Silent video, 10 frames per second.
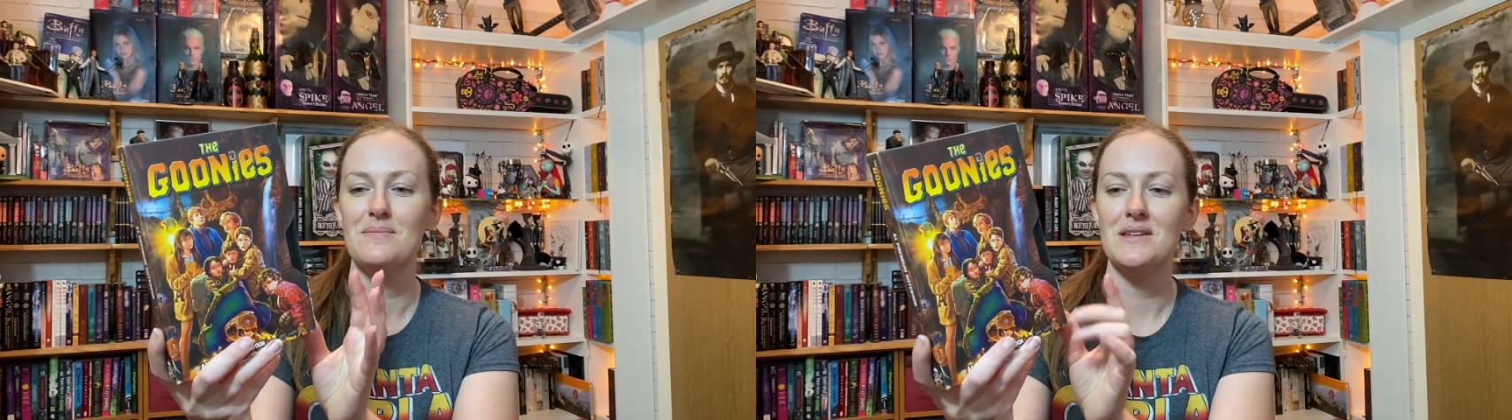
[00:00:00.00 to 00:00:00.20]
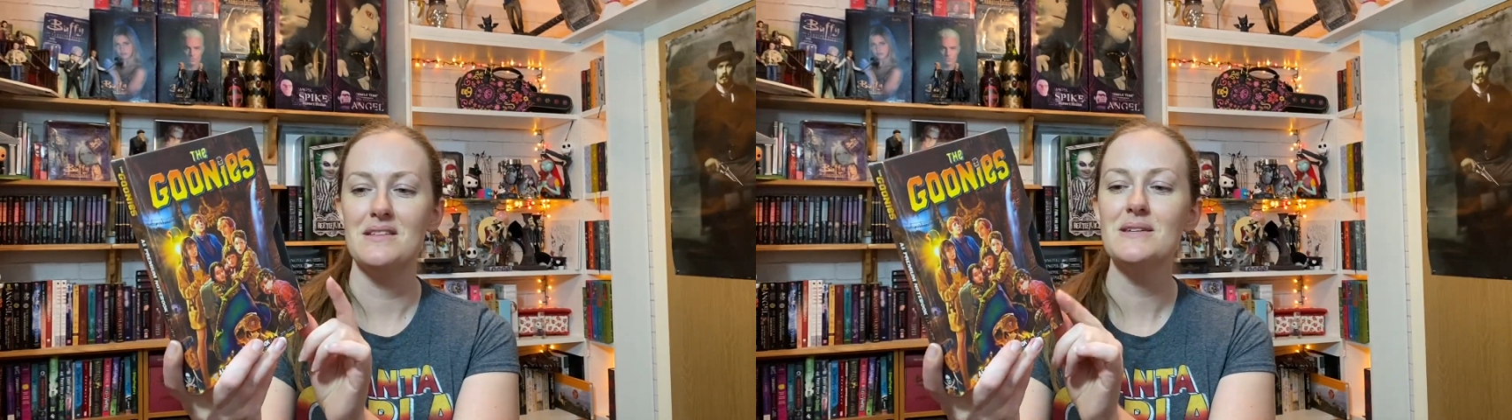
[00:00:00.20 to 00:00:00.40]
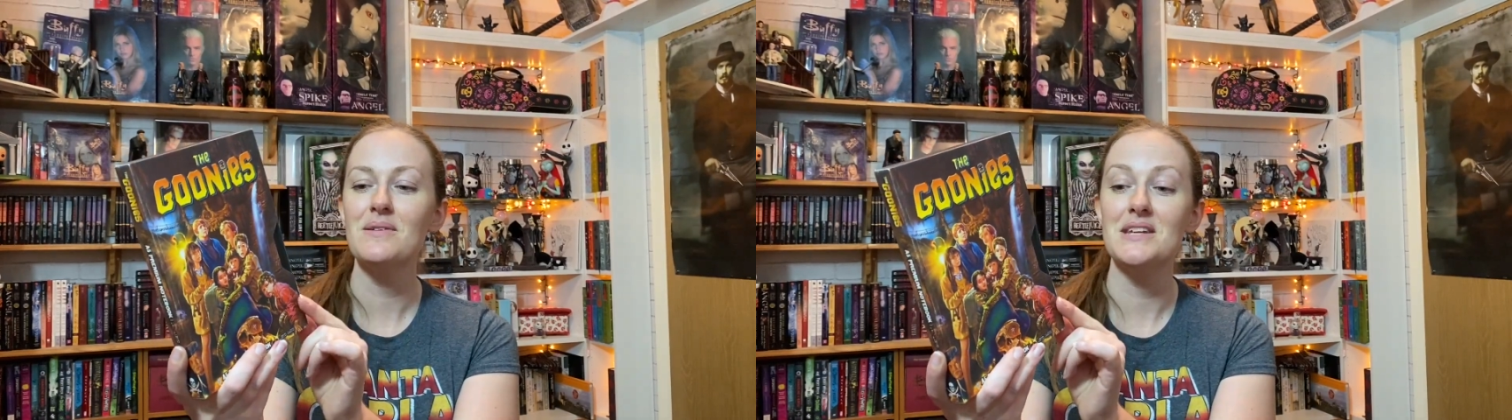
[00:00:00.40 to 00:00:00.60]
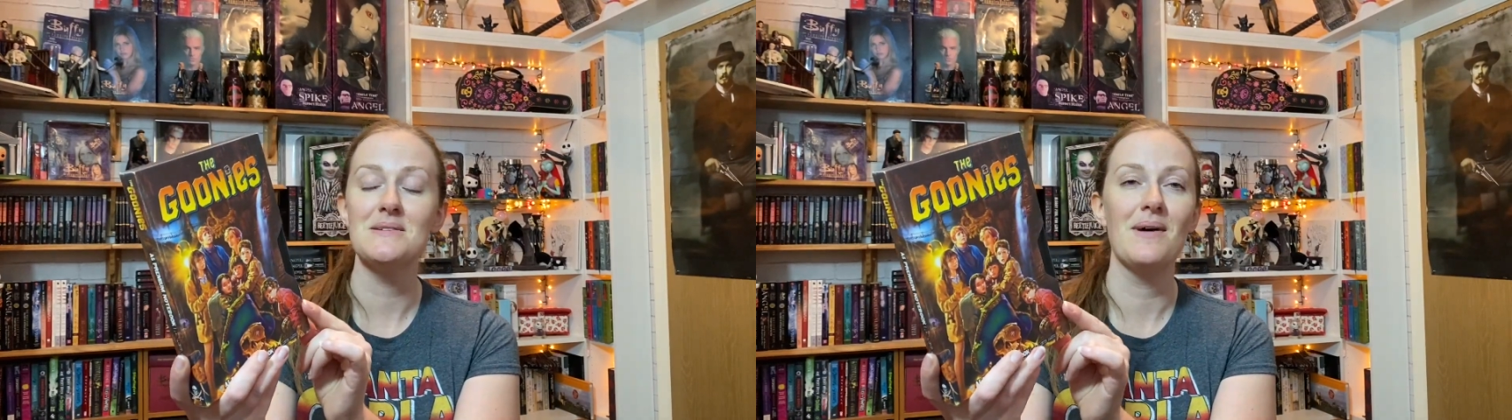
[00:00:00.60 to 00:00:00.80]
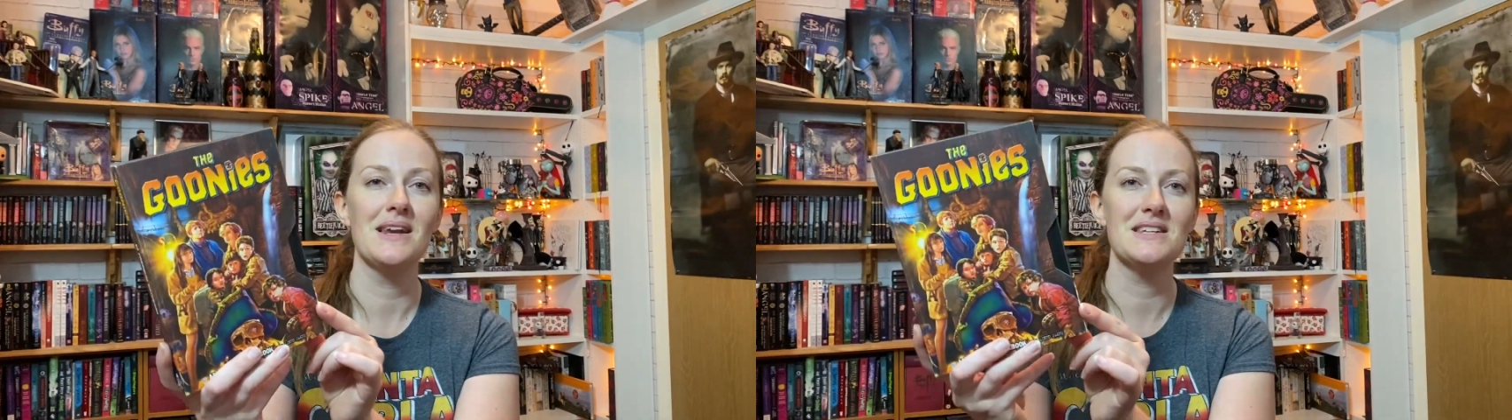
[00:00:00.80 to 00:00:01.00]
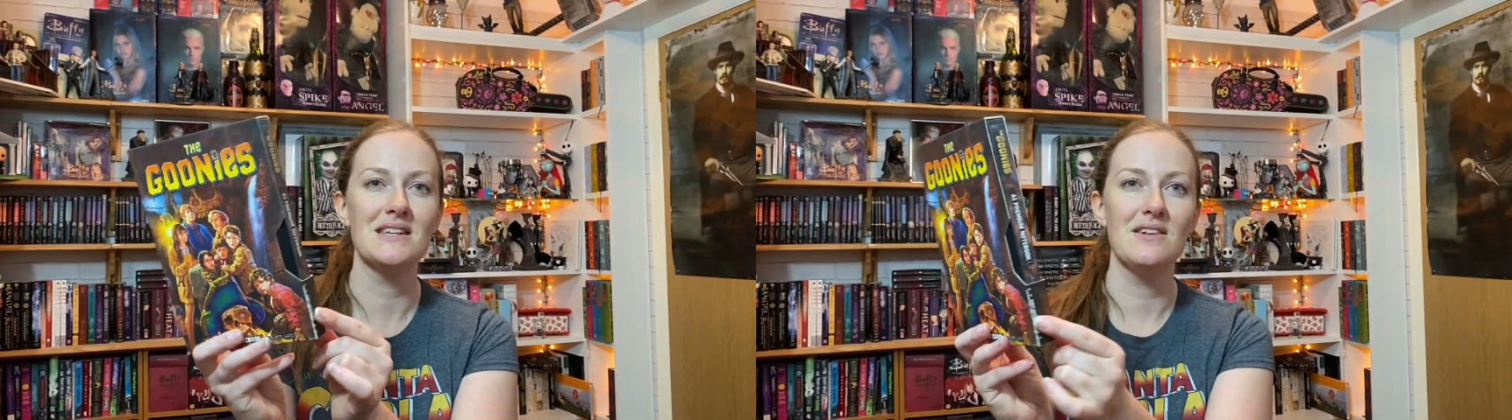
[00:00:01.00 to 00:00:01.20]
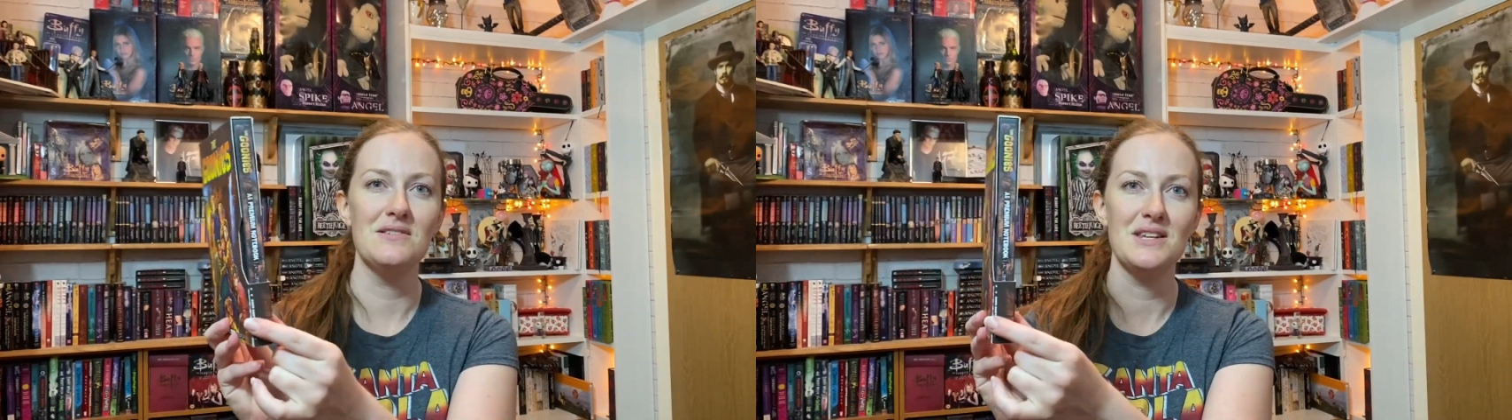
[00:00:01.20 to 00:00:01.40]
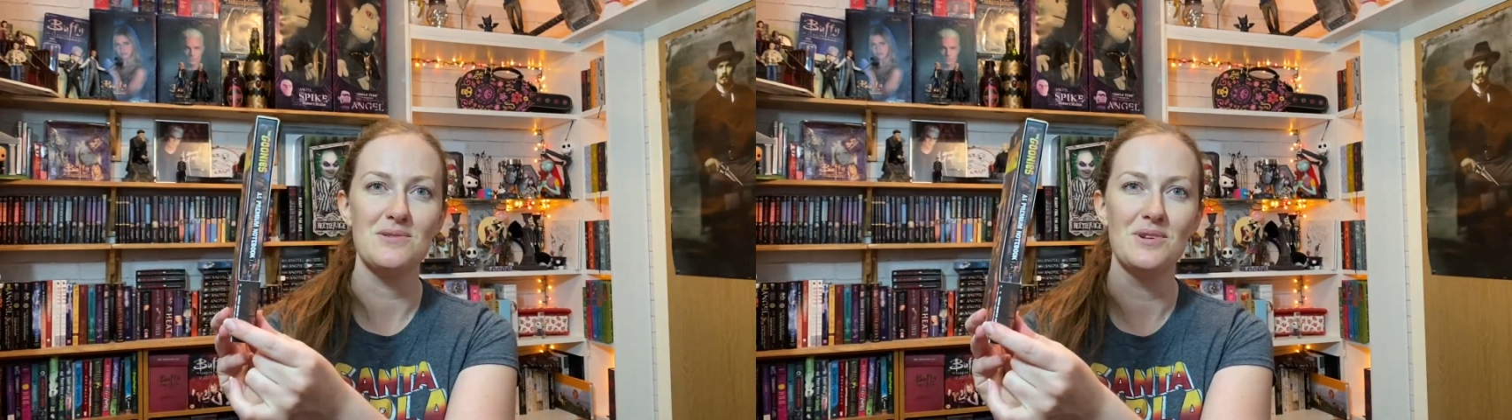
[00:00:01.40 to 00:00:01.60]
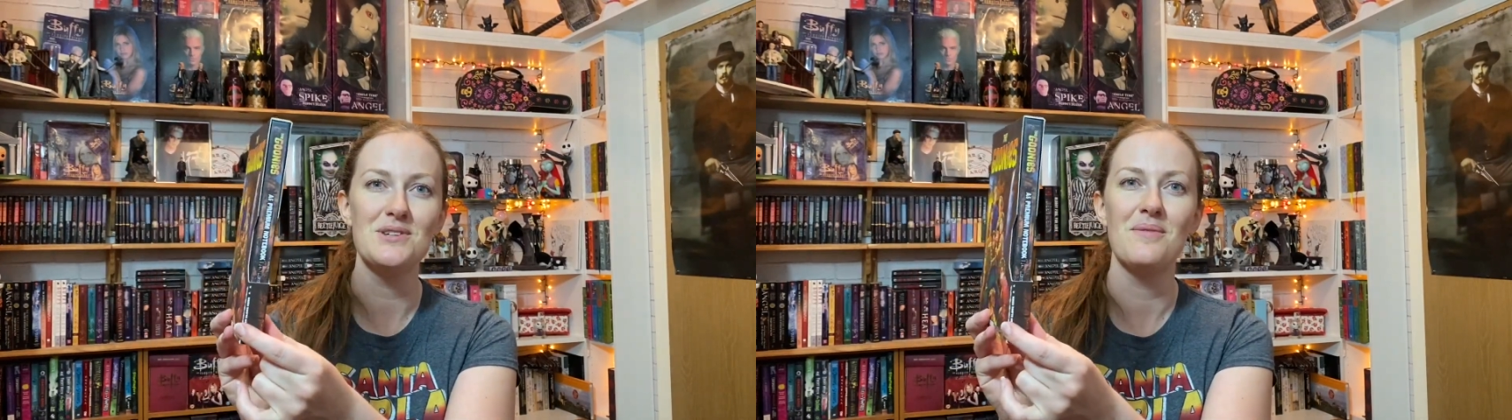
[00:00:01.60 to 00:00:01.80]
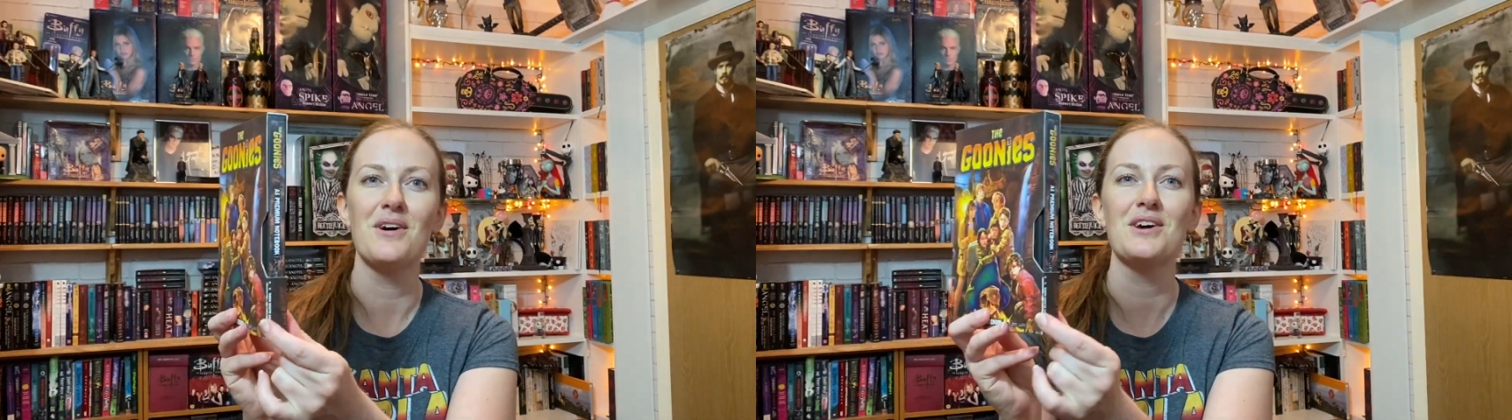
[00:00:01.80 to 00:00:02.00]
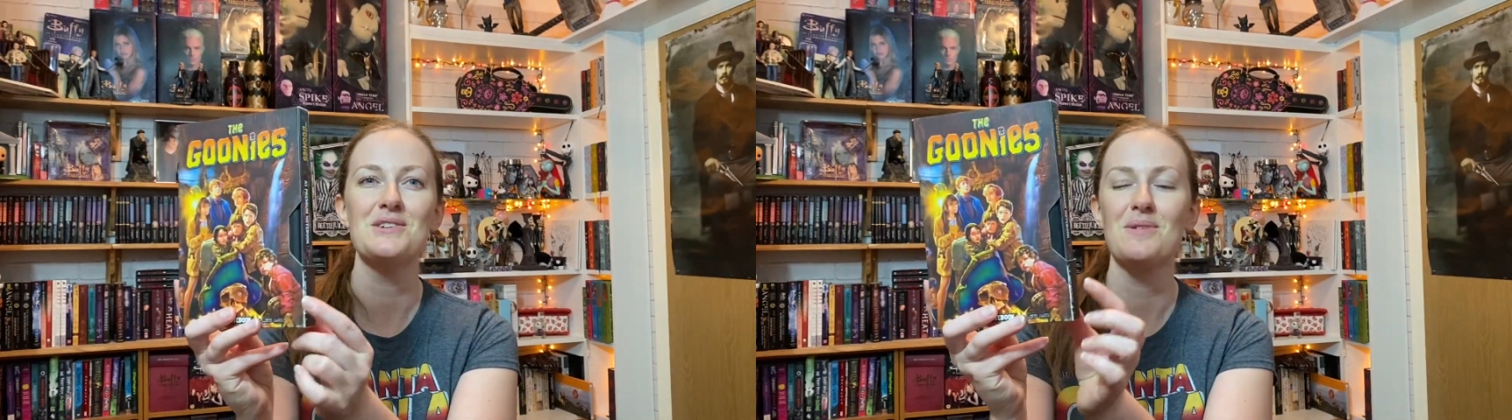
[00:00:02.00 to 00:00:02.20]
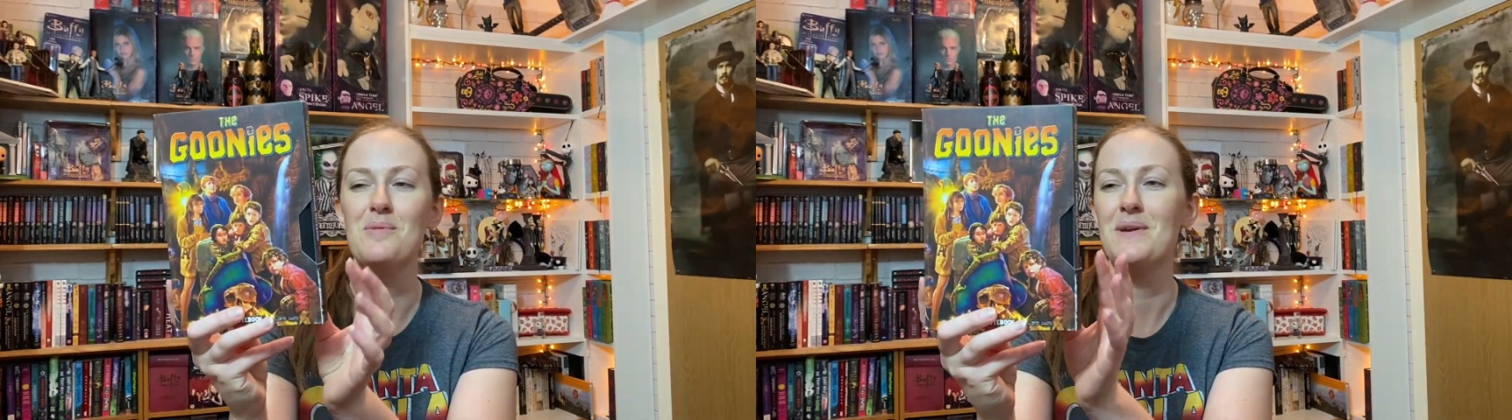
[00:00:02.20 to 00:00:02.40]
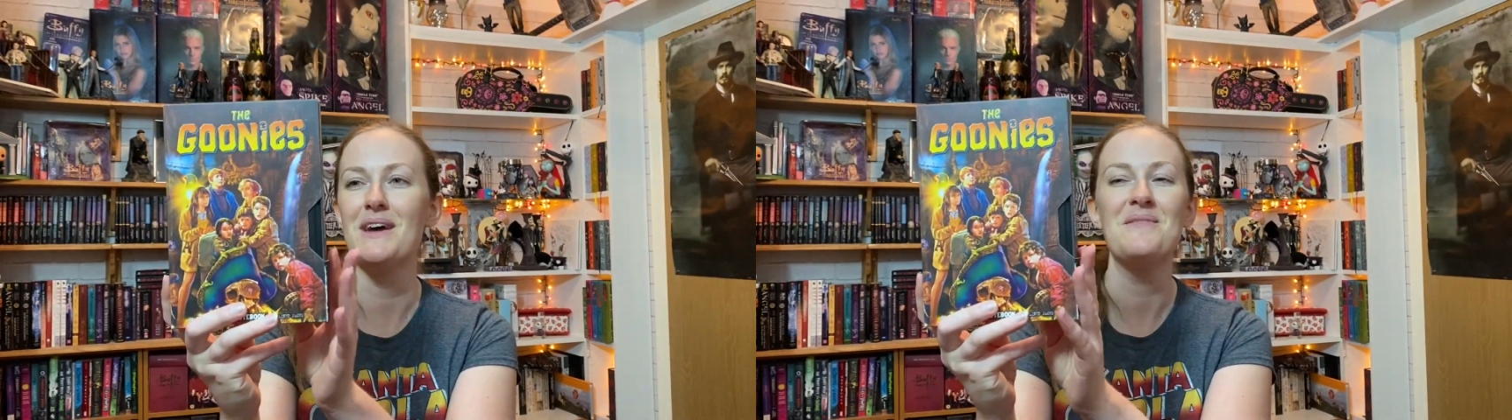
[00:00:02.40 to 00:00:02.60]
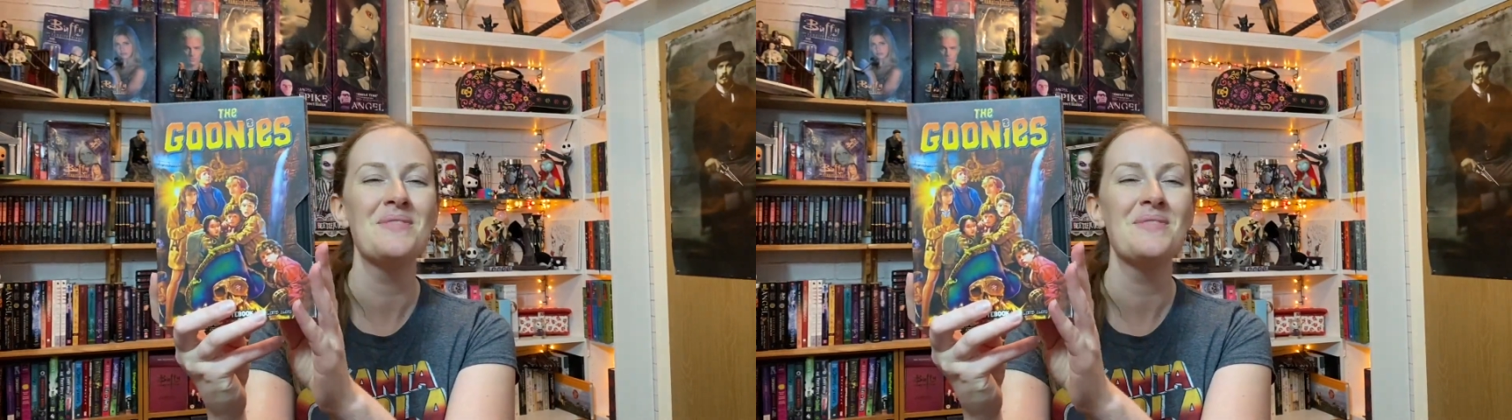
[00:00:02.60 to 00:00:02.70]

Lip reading: So this one isn't mine, it's the Goonies one, so I'm not going to open it.